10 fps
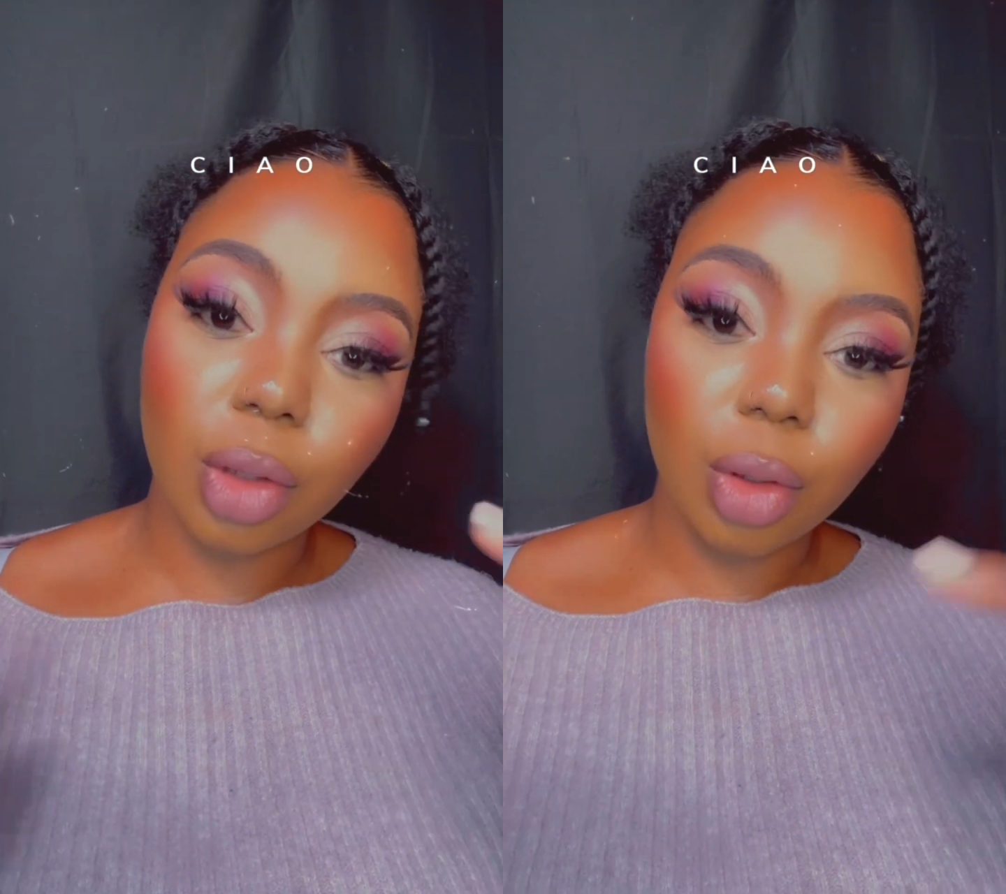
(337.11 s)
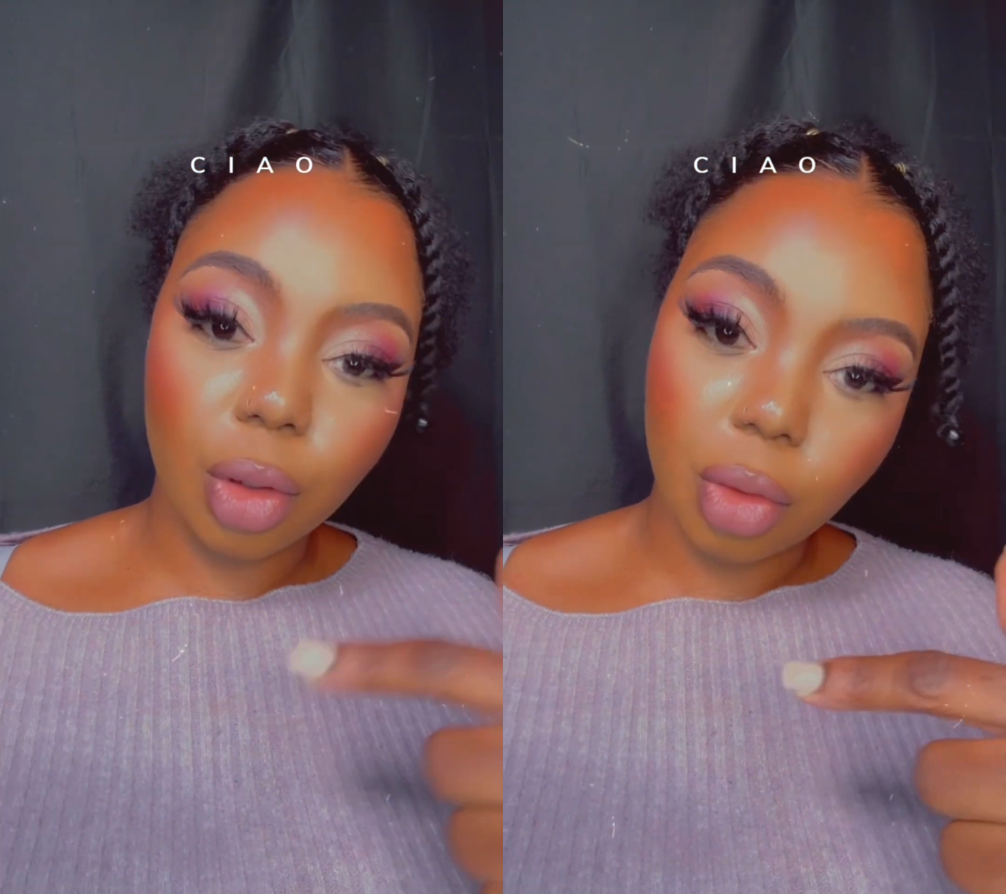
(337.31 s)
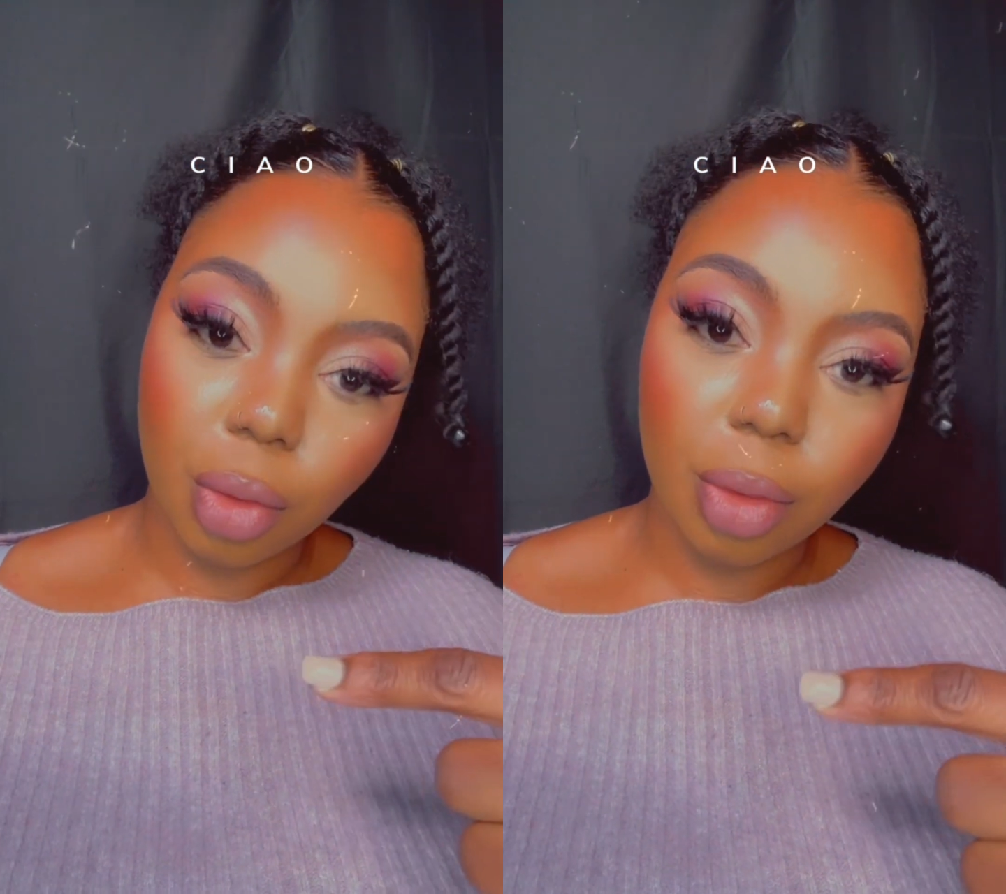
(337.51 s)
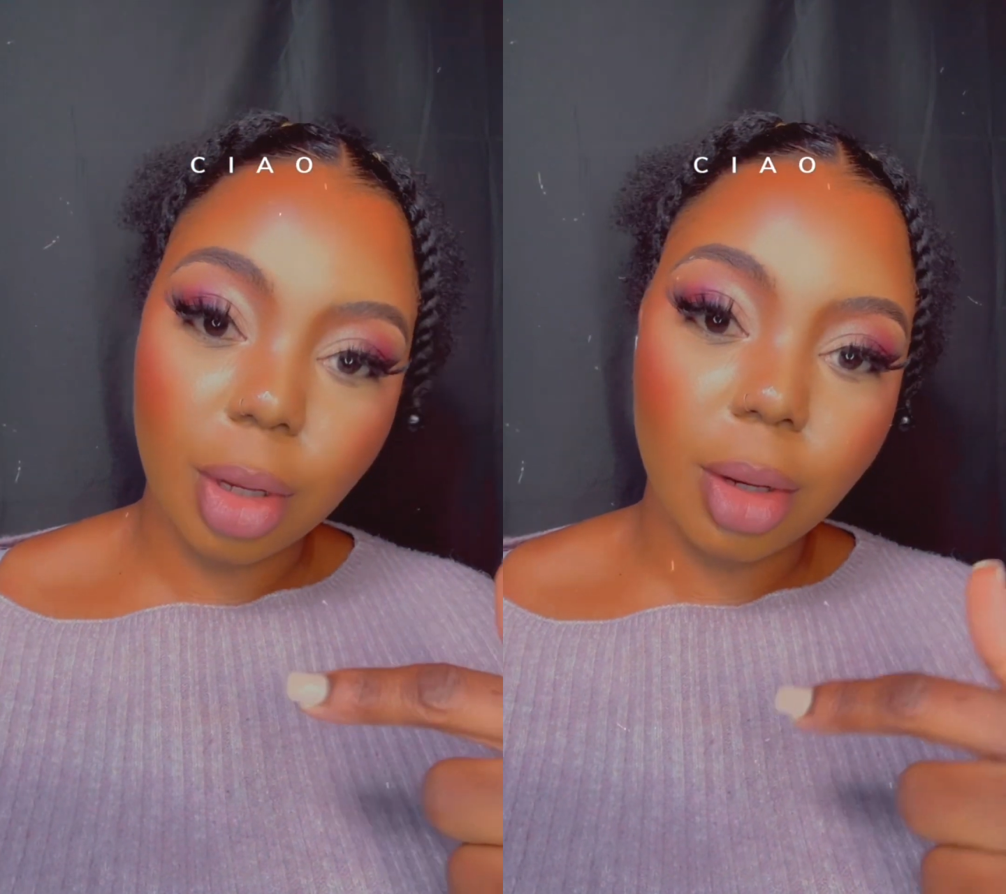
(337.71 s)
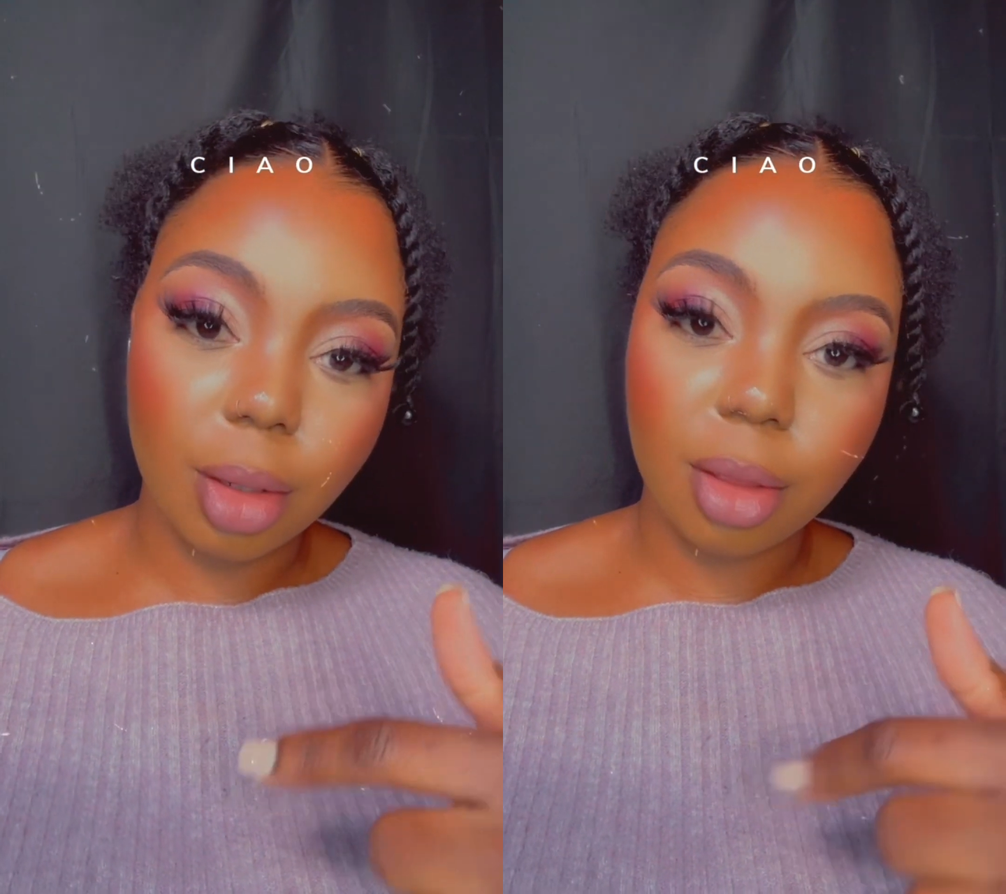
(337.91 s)
you can go
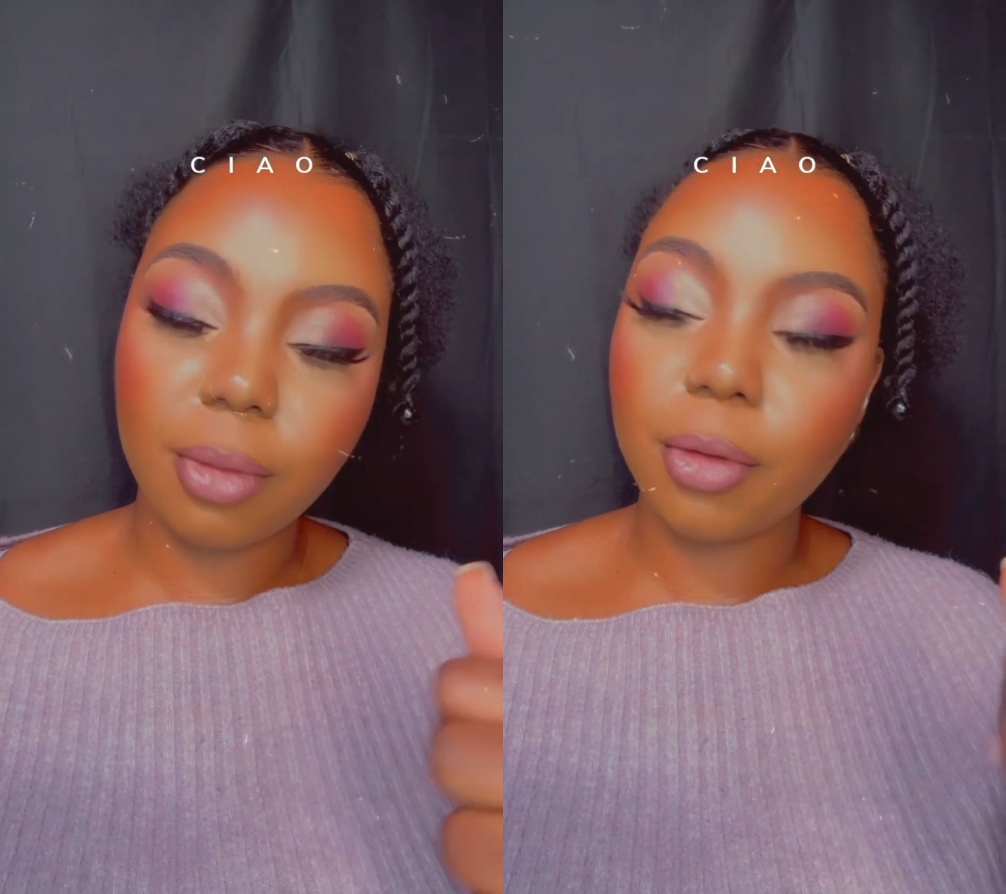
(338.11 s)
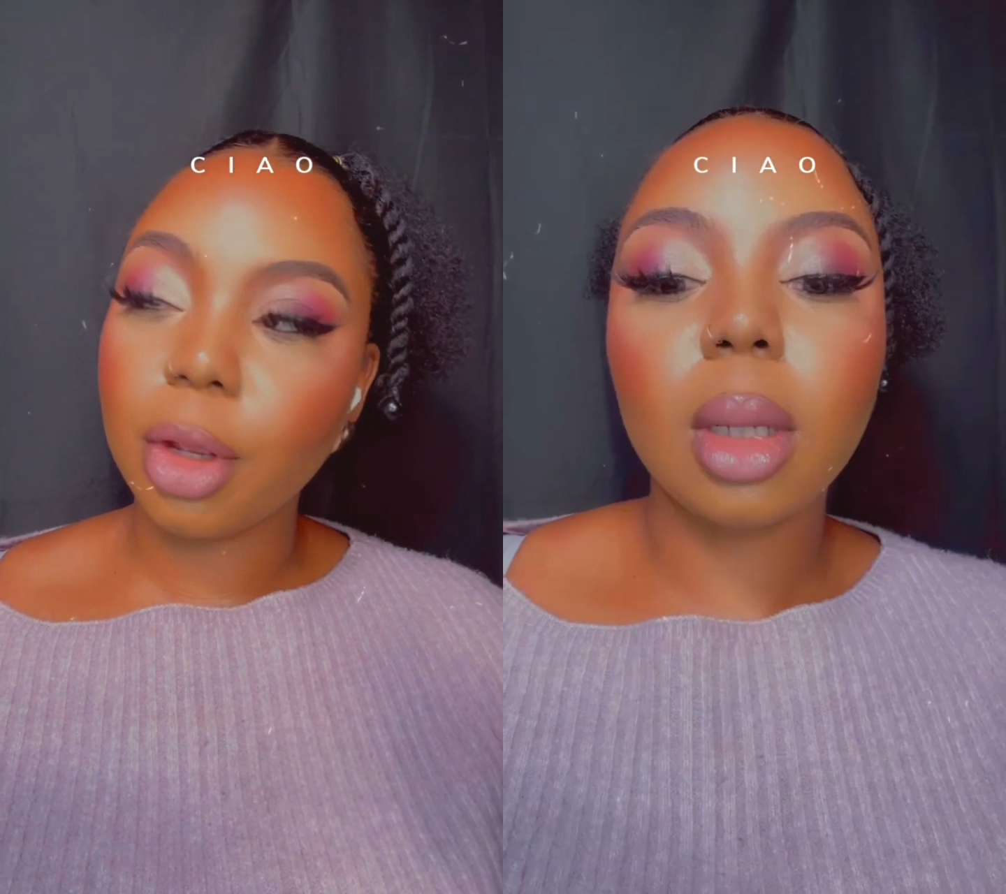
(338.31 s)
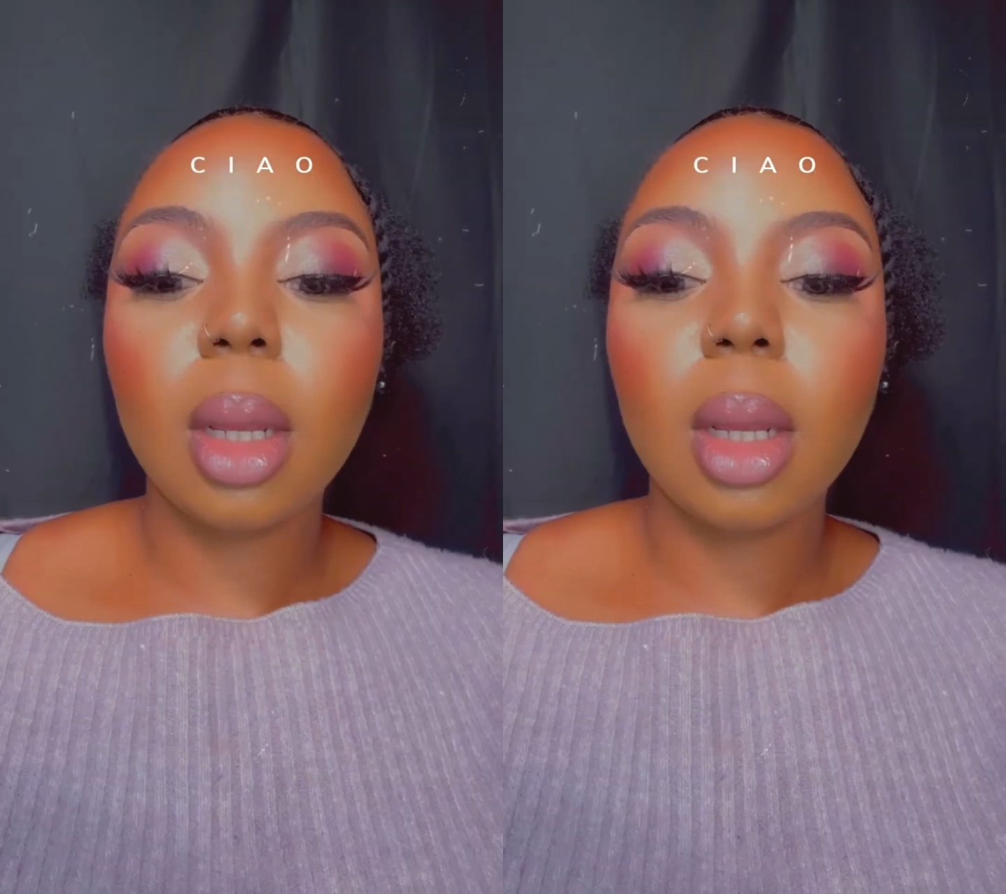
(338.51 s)
there and see for you.